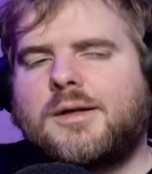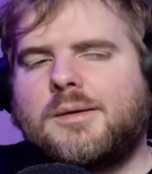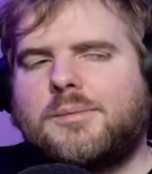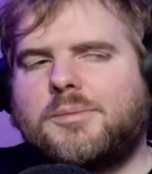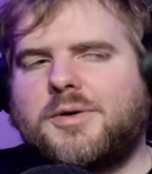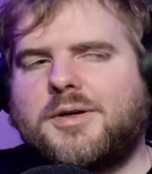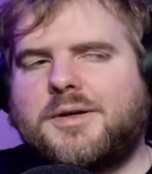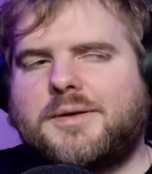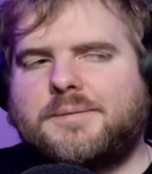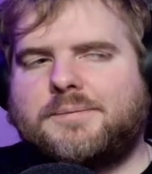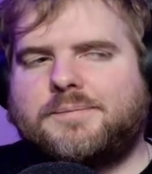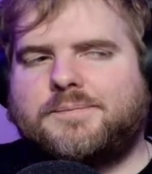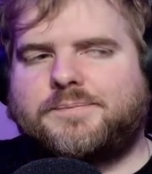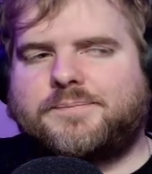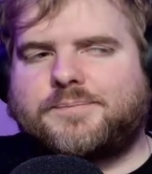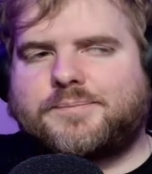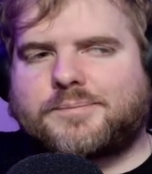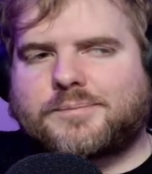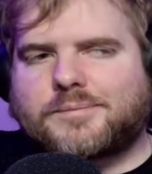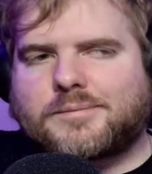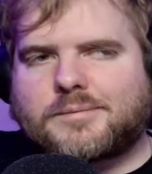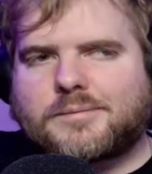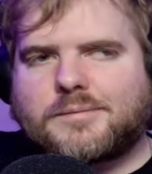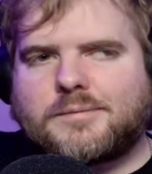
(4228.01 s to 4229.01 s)
But
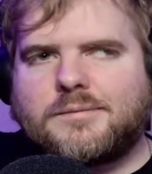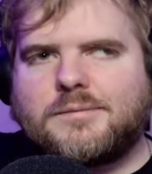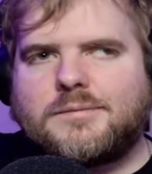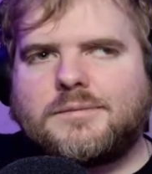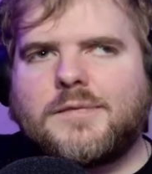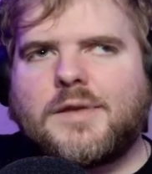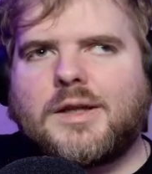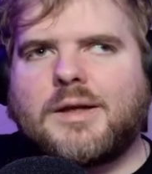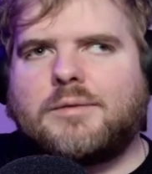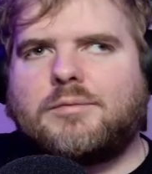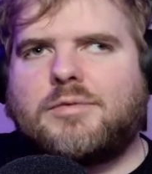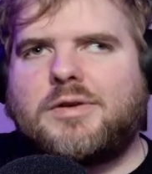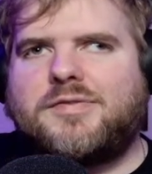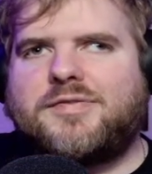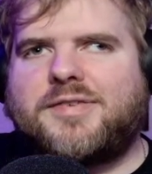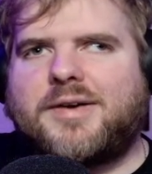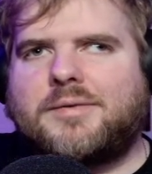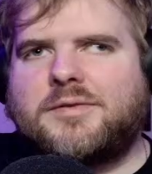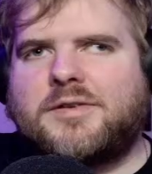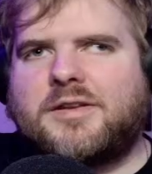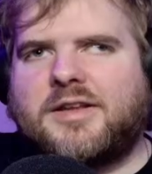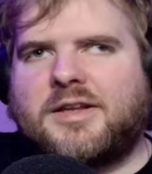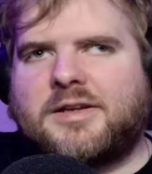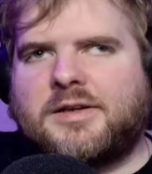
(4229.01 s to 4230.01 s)
we
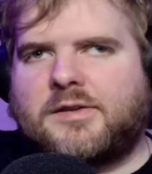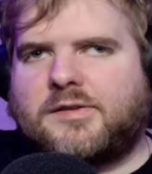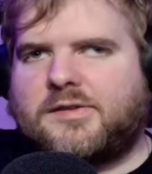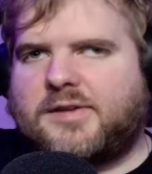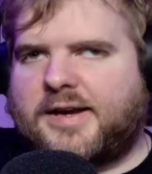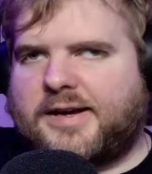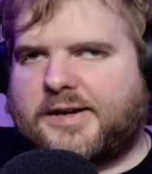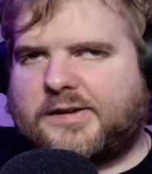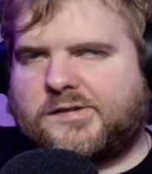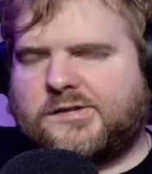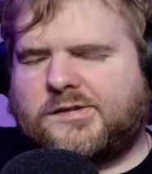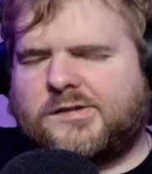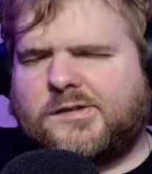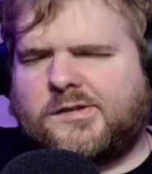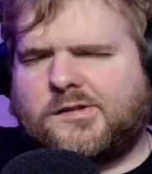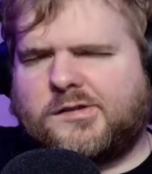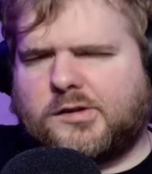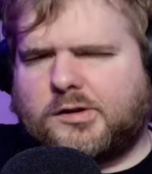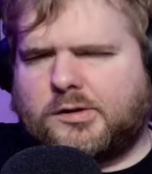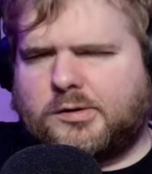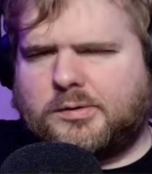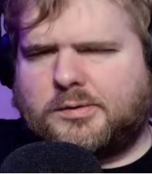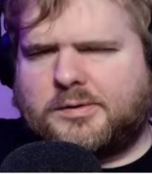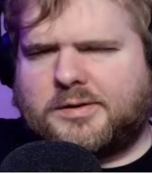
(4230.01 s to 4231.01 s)
found it in the text,
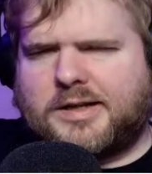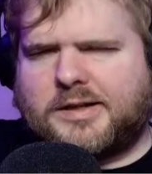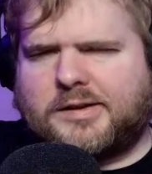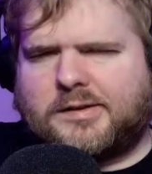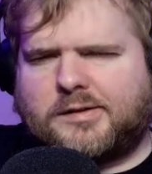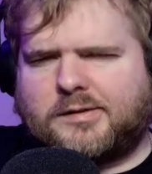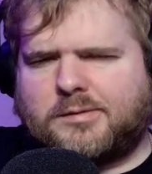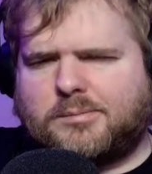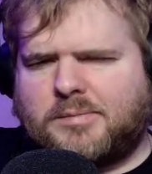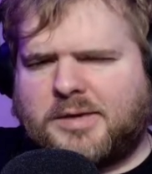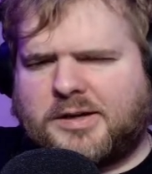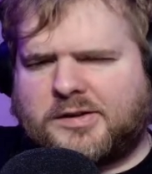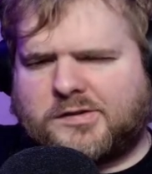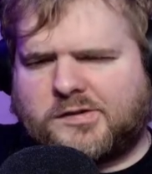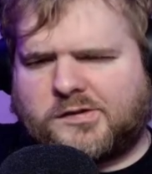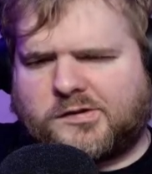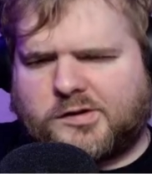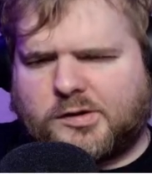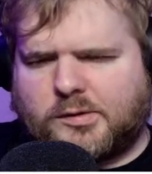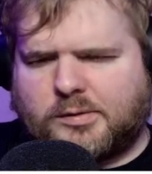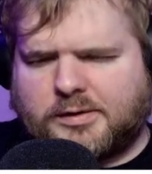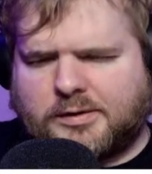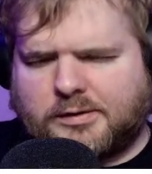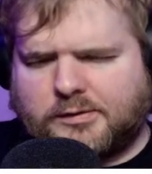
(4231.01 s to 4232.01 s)
so that makes us
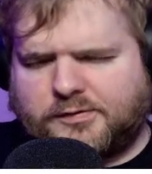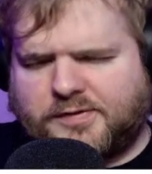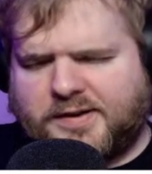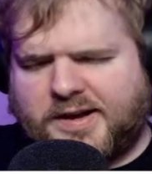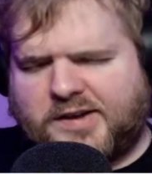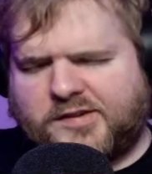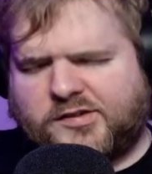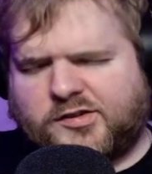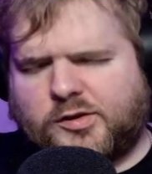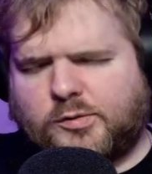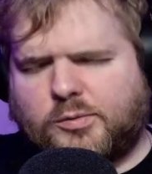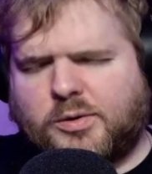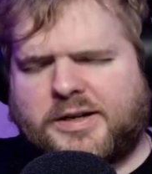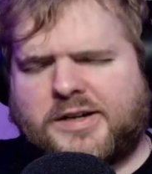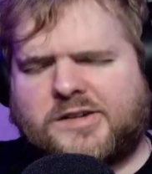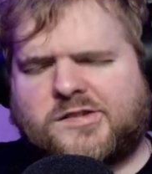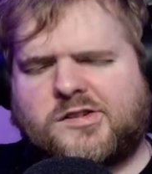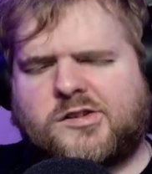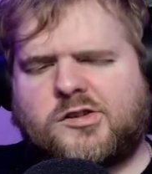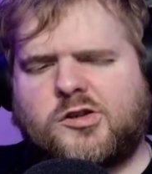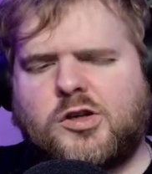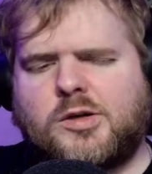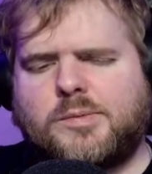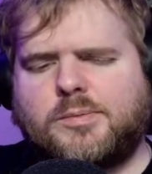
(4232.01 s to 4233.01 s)
go a little faster. What
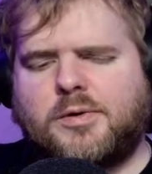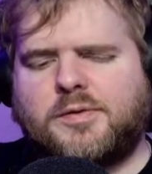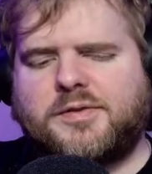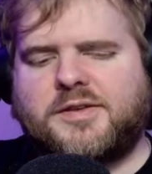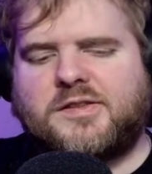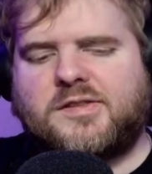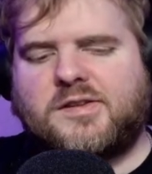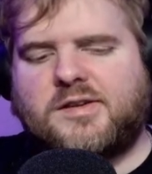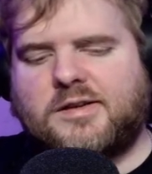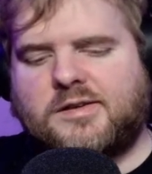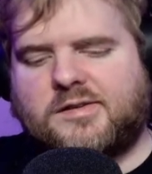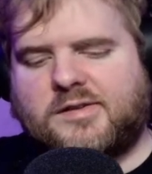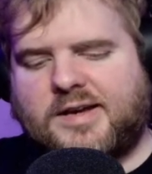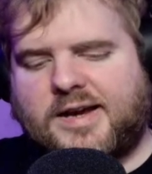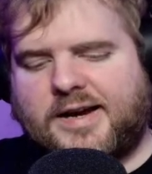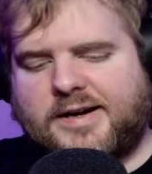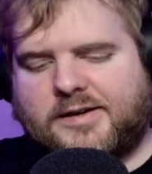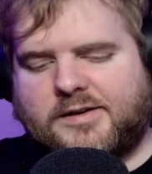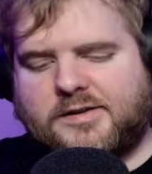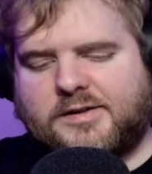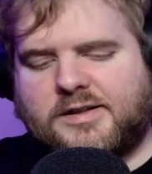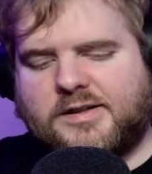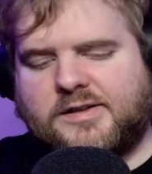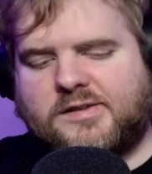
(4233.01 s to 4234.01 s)
executable did the
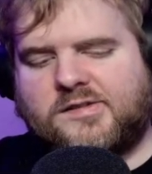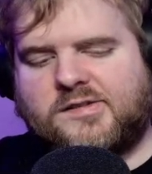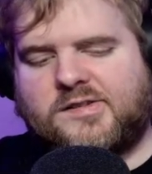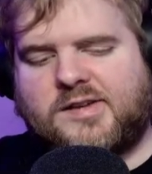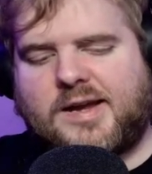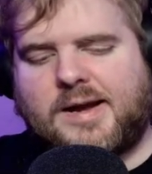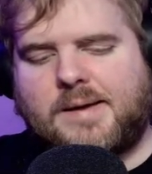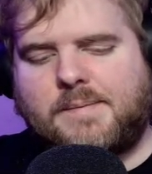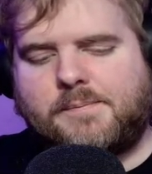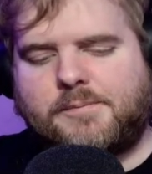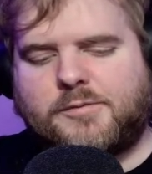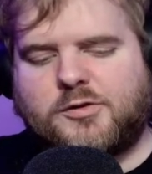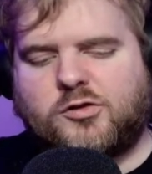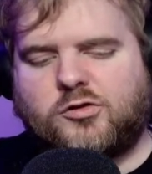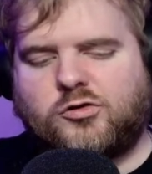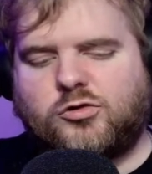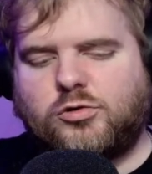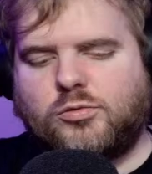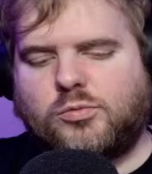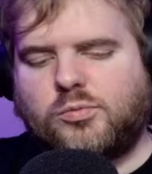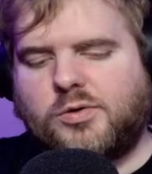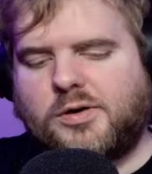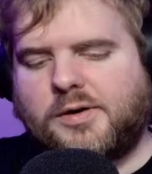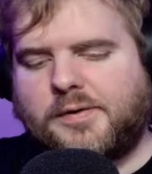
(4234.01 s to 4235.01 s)
attacker attempt
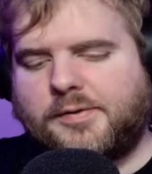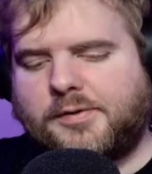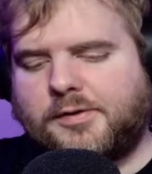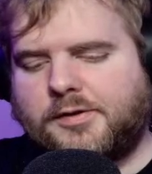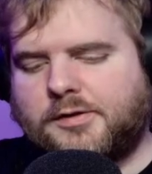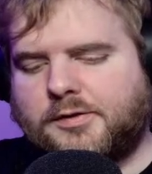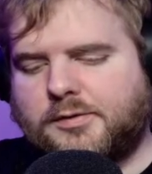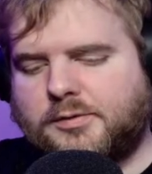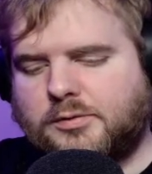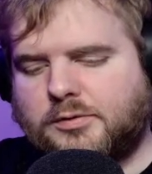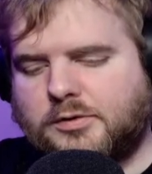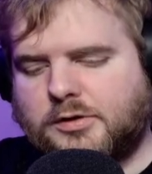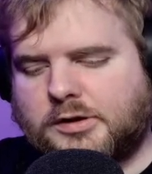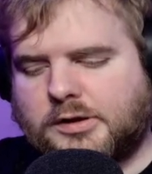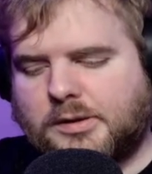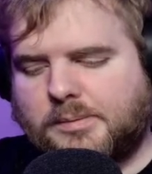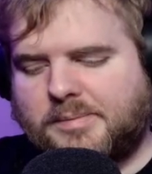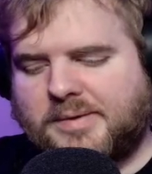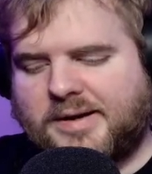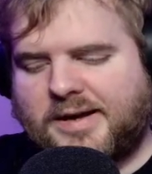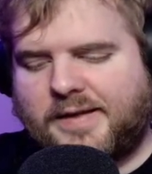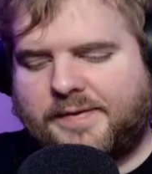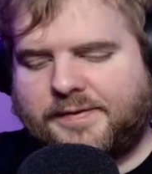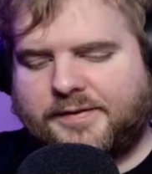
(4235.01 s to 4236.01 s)
to run through the
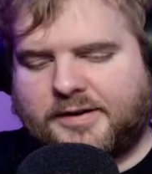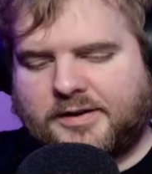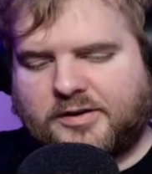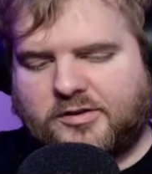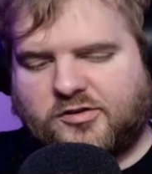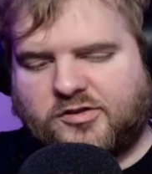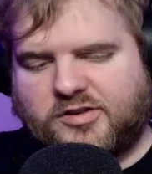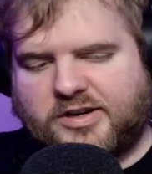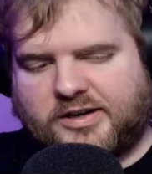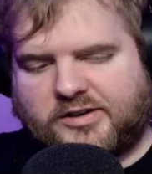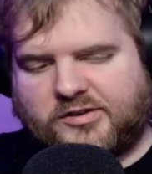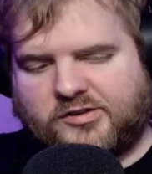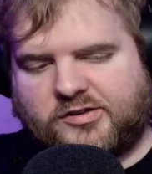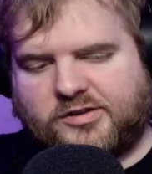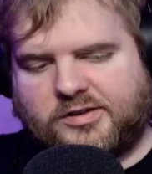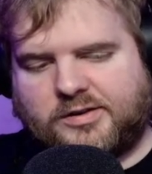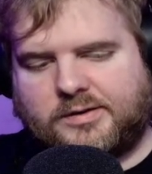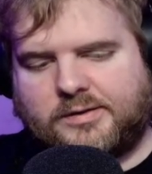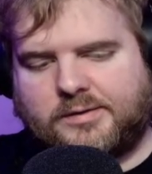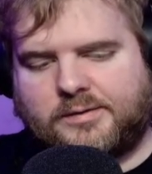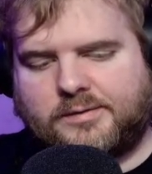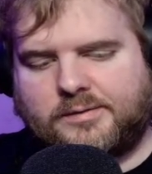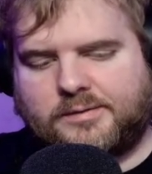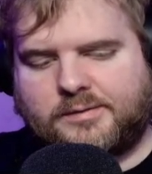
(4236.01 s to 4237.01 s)
command
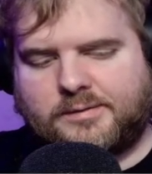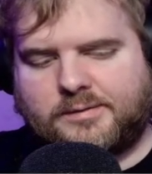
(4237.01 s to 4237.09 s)
injection?